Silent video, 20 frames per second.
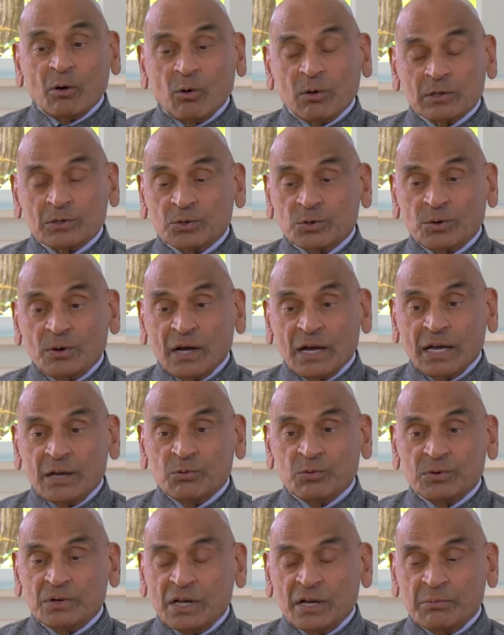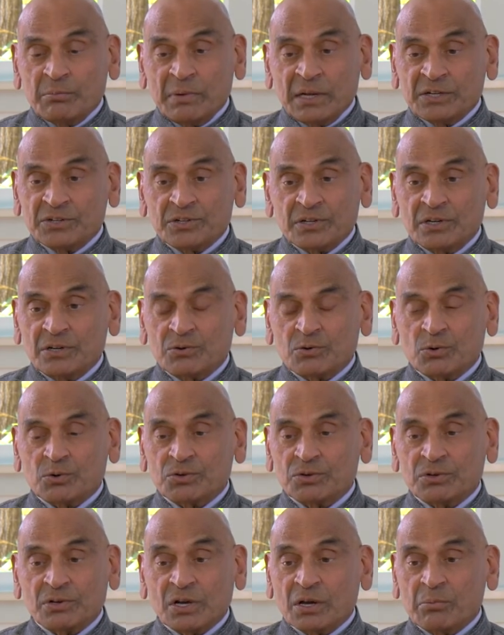Also, I would have mentioned
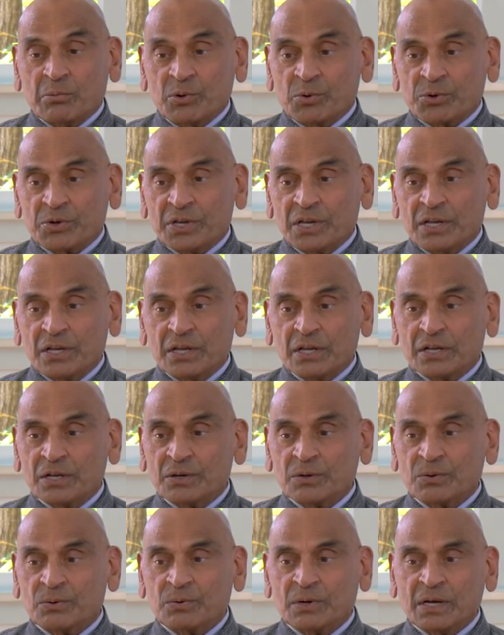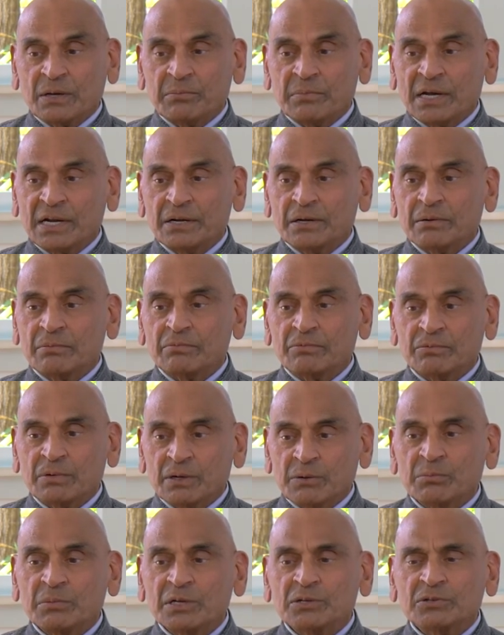Roshi Kabori, who I met
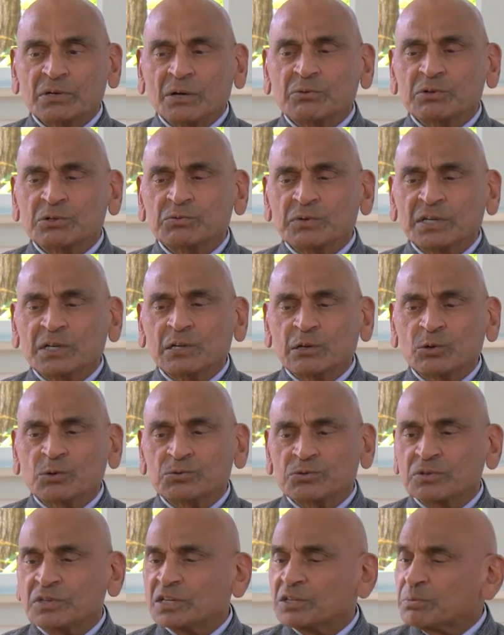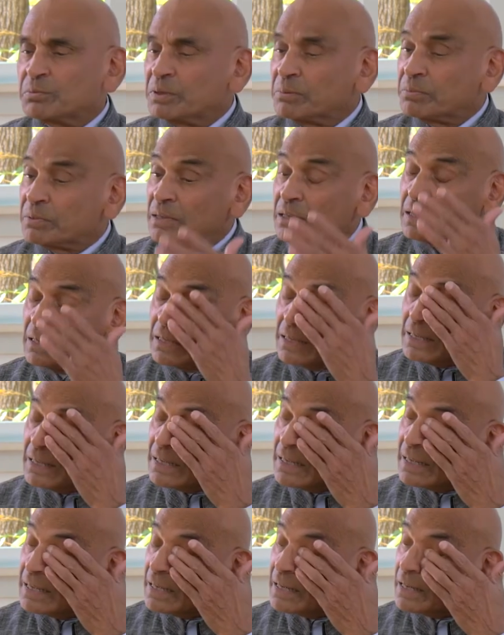very much. I was very close to these people.
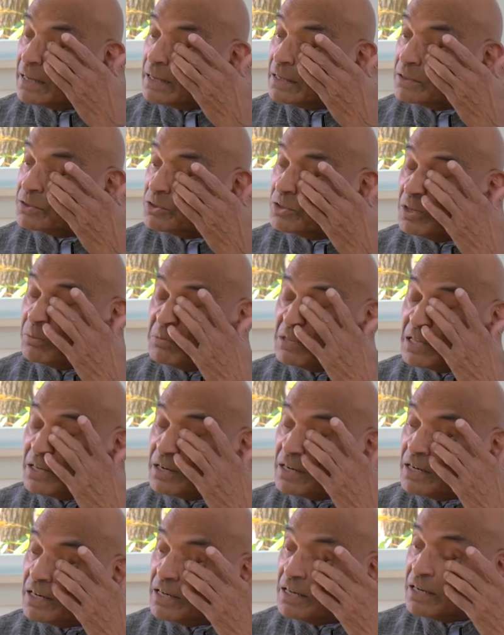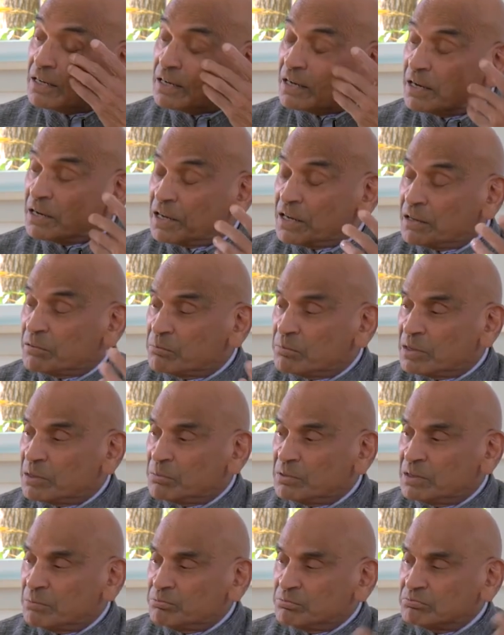Similarly, again,
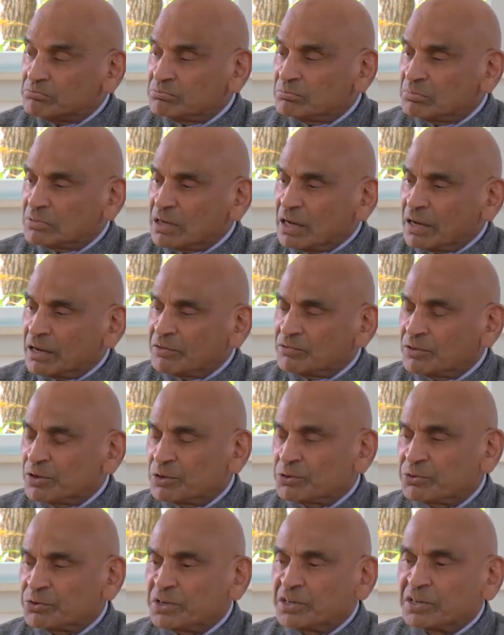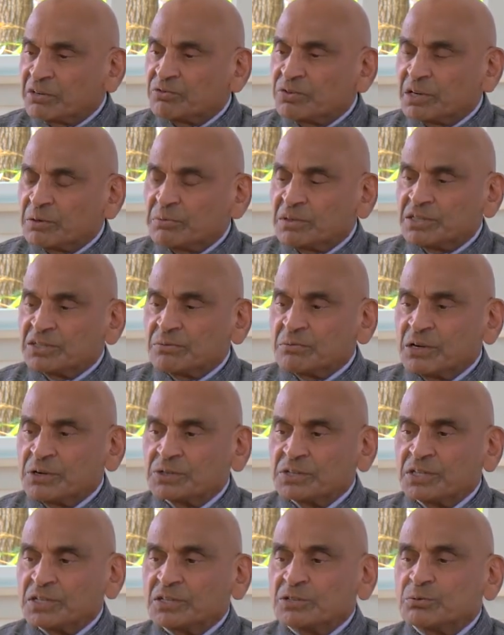maybe I have not written very much
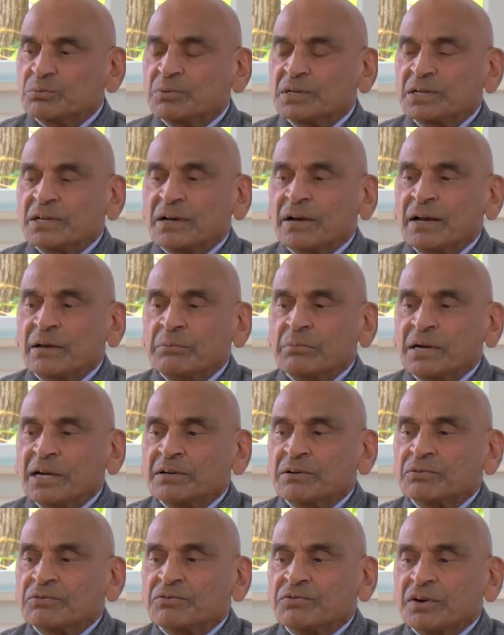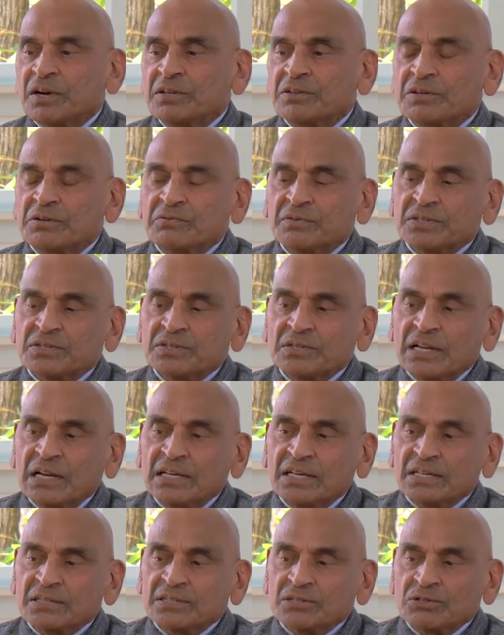about this, but I met Father
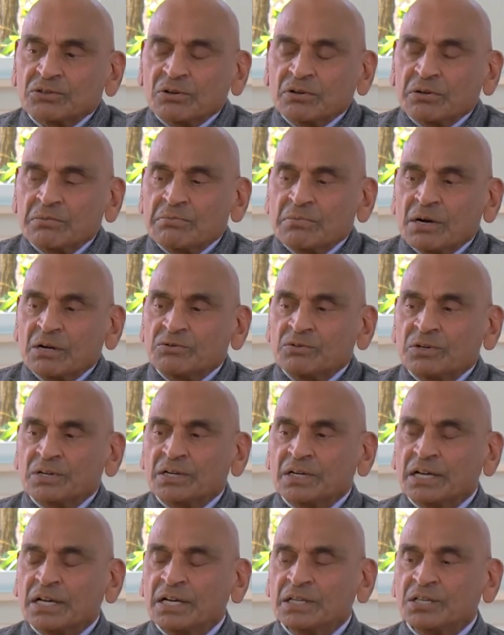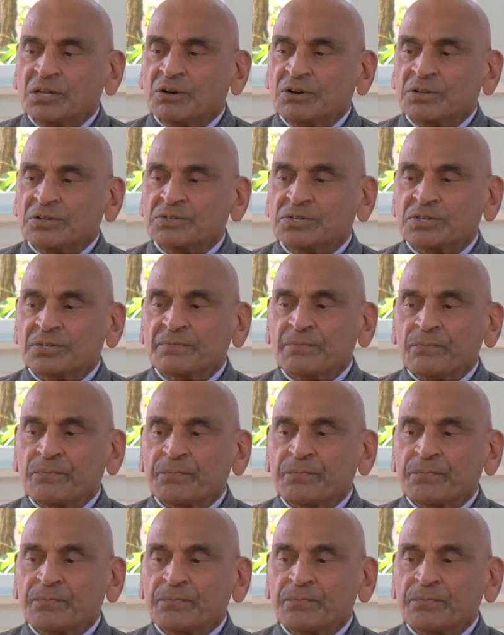Vasilius on Mount Athos.